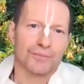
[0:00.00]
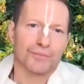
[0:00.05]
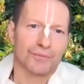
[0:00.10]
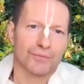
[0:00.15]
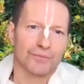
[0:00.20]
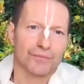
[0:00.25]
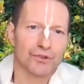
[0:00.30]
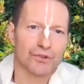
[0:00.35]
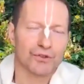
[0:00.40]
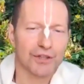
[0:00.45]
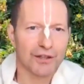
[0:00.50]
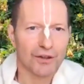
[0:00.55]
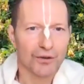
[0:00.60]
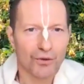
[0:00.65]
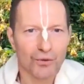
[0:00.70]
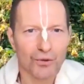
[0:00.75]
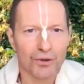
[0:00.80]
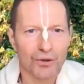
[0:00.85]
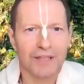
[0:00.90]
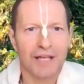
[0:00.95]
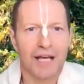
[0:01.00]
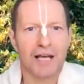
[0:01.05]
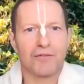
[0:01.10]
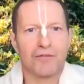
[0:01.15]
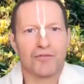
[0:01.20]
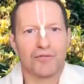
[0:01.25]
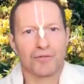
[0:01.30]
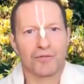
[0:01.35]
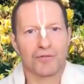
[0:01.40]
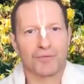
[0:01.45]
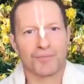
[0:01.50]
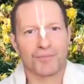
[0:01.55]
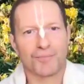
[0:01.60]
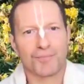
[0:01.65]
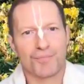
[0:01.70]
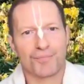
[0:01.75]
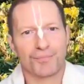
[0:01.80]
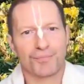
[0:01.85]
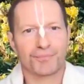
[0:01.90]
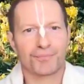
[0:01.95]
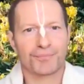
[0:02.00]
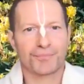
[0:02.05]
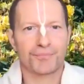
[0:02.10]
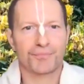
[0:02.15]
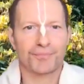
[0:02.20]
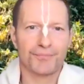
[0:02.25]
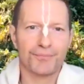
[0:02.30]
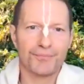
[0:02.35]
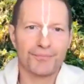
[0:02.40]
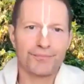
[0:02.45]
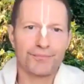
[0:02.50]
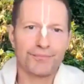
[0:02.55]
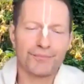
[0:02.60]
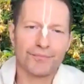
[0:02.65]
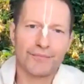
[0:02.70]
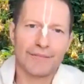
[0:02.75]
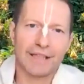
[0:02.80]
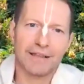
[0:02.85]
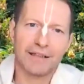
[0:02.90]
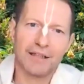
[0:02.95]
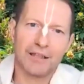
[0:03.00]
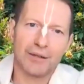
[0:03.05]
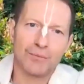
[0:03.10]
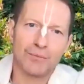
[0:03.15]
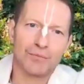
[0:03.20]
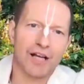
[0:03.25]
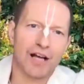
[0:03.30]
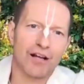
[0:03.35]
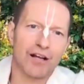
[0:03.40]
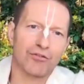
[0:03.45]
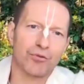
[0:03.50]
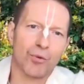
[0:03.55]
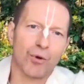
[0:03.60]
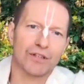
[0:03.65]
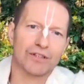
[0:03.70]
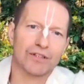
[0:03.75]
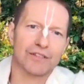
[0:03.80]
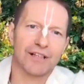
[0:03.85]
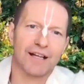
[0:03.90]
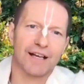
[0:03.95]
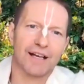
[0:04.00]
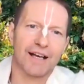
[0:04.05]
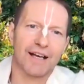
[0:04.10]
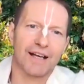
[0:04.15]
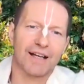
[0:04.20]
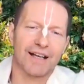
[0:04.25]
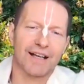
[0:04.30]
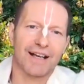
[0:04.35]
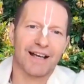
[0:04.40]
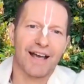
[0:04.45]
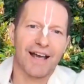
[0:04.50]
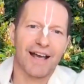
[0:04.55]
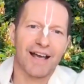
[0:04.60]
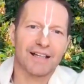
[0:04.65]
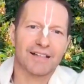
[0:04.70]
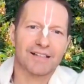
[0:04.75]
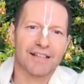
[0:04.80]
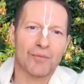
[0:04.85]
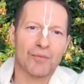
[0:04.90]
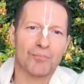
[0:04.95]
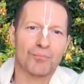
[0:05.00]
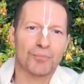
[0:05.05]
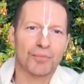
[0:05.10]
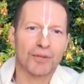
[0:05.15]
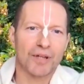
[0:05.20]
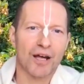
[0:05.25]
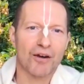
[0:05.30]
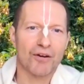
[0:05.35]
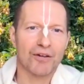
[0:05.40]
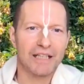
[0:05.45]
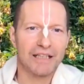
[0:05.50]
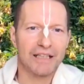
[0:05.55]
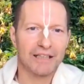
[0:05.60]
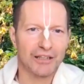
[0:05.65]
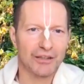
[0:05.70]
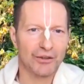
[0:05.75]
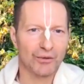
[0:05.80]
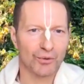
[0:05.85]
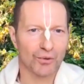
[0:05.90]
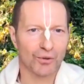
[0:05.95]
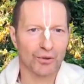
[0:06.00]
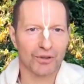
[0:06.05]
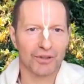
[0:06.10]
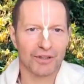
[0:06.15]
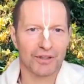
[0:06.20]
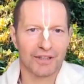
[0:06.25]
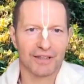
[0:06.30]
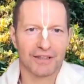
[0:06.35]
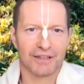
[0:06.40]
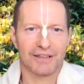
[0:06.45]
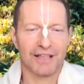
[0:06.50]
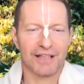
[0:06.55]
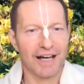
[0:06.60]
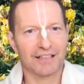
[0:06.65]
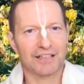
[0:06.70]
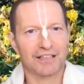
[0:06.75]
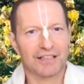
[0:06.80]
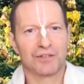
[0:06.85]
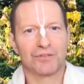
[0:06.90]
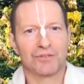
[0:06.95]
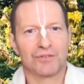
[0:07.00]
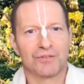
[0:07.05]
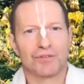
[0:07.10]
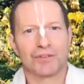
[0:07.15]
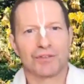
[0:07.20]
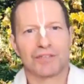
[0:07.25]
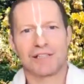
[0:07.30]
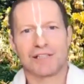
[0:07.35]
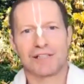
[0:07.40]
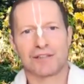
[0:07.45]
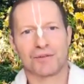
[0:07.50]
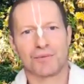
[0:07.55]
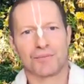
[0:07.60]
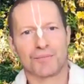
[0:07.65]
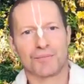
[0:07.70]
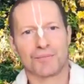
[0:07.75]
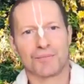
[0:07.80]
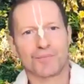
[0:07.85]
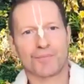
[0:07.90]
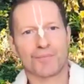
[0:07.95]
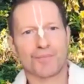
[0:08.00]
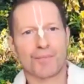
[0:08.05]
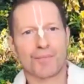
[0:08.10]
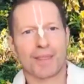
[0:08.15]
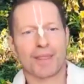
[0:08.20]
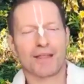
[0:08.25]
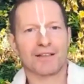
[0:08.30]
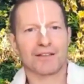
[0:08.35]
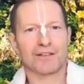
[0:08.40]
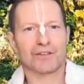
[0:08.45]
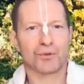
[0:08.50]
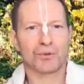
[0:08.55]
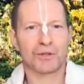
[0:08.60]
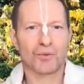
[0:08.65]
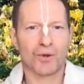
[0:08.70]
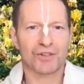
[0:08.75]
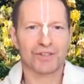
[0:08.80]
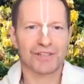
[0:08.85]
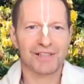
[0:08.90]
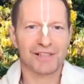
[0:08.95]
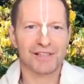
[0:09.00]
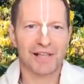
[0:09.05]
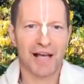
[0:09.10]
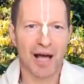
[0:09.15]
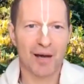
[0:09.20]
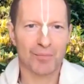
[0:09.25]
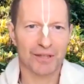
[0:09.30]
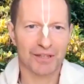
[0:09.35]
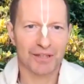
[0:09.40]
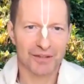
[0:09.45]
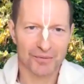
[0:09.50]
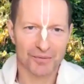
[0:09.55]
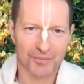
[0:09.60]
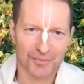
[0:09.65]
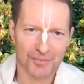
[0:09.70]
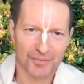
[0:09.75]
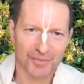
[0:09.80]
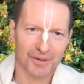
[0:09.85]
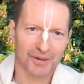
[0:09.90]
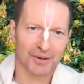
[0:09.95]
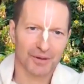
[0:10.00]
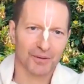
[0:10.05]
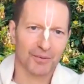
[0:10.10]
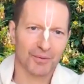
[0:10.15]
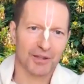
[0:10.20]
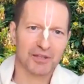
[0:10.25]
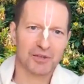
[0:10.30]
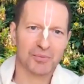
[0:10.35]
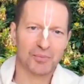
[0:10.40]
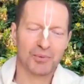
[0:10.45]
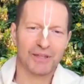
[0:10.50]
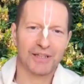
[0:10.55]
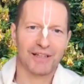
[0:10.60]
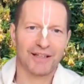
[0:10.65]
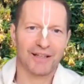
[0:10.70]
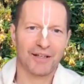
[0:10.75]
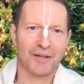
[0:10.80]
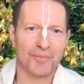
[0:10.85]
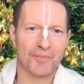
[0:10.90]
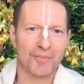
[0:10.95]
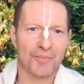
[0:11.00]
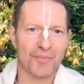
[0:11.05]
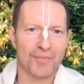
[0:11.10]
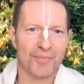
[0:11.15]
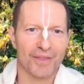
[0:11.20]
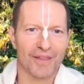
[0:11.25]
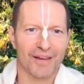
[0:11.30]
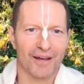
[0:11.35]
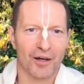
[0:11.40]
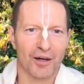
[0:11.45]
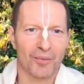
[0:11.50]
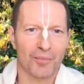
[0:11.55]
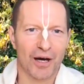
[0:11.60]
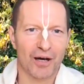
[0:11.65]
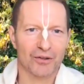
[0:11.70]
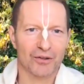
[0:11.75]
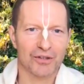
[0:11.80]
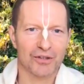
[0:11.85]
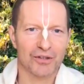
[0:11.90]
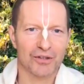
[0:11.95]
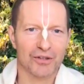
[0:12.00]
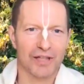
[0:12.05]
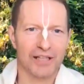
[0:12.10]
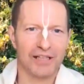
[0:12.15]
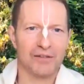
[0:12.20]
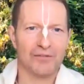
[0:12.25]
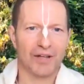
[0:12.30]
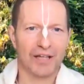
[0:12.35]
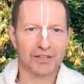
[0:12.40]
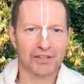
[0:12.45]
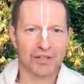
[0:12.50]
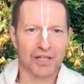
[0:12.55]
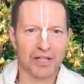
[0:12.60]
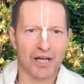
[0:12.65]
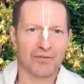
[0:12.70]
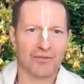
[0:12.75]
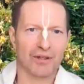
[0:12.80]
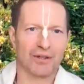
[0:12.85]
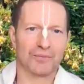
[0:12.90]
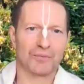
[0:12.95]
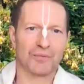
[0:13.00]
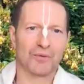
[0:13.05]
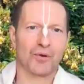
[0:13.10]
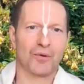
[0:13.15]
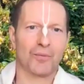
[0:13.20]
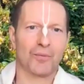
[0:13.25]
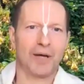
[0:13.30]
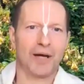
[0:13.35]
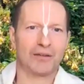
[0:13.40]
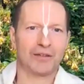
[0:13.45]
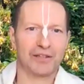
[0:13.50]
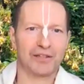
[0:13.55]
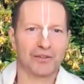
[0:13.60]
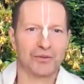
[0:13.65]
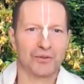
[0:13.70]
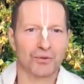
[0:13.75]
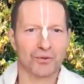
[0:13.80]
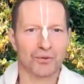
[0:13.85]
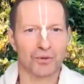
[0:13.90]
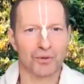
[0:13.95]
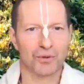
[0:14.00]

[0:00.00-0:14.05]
Srila Gurudev himself was exemplary in all activities. So it was his habit when speaking about any Vaishnava or about his guru